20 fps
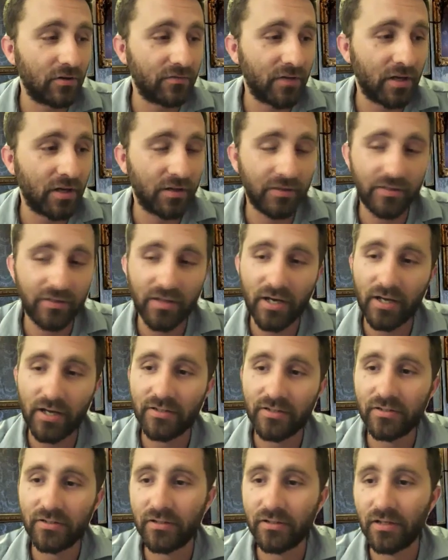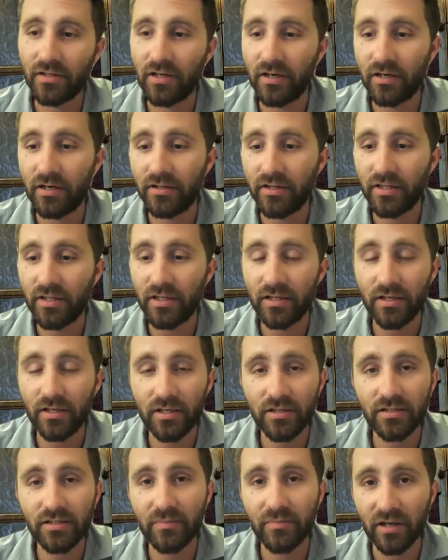our final thoughts on the
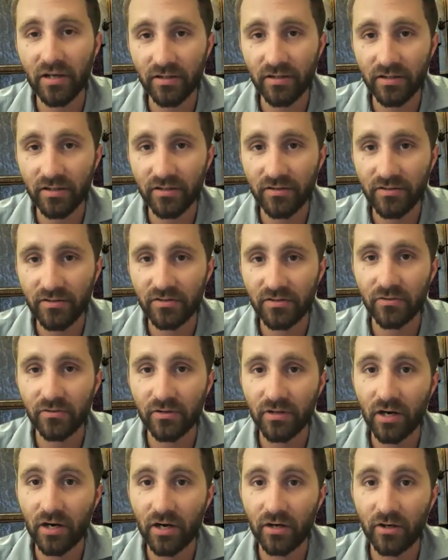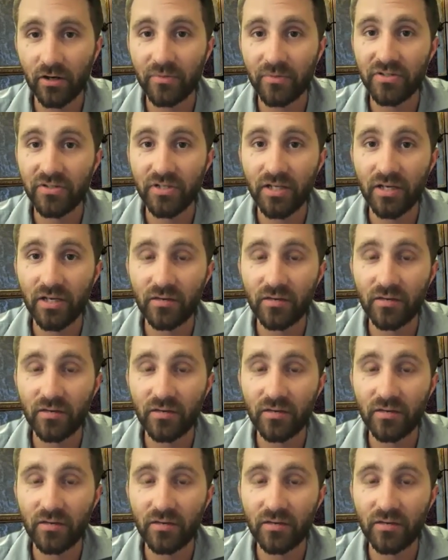Isabella Stewart Gardner Museum.